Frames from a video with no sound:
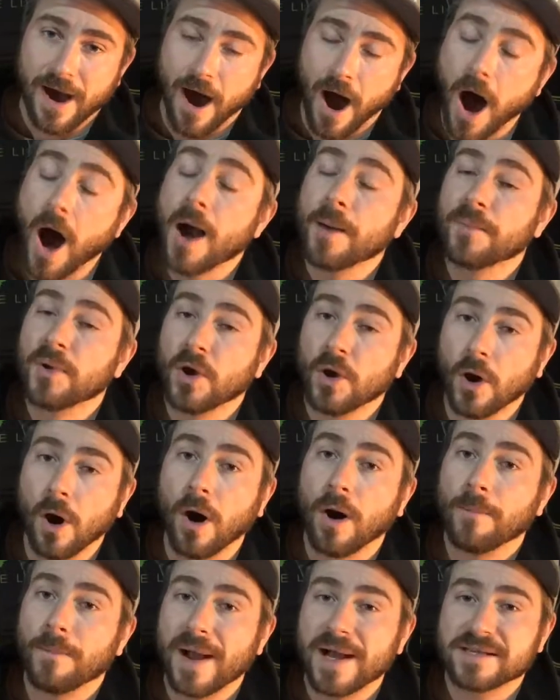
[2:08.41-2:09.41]
I'm not
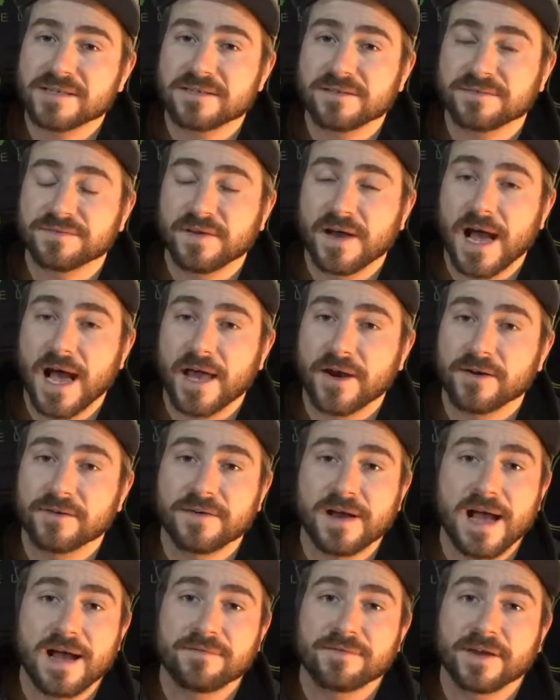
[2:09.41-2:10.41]
a massive fan of
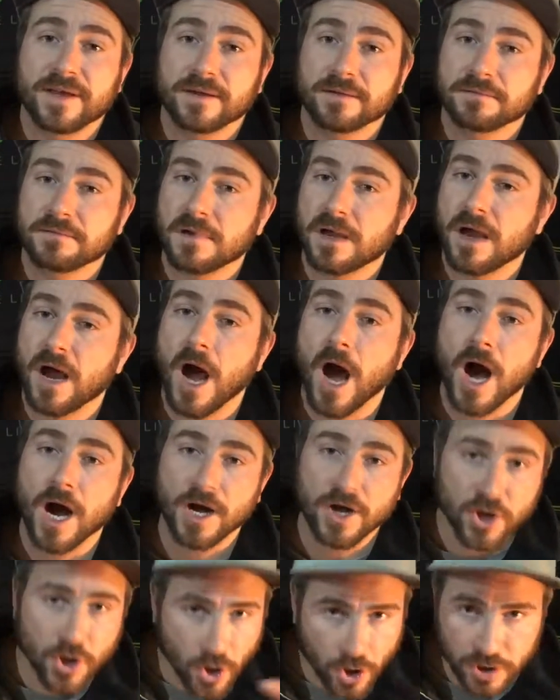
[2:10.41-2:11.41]
having
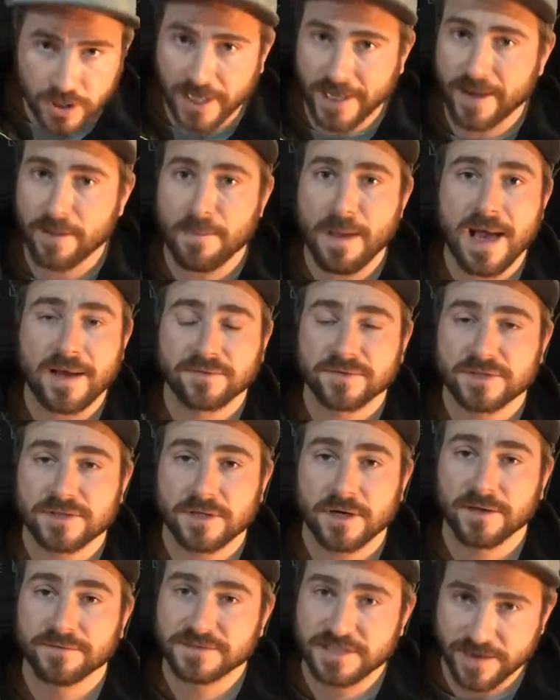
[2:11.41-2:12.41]
ungodly amounts
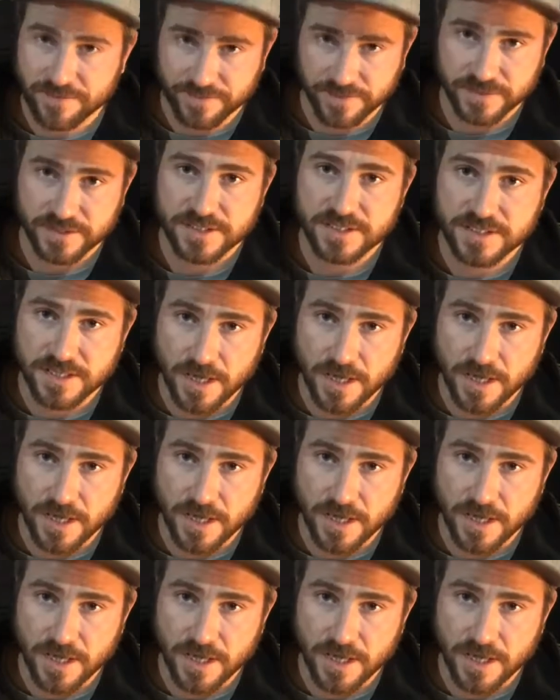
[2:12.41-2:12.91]
of different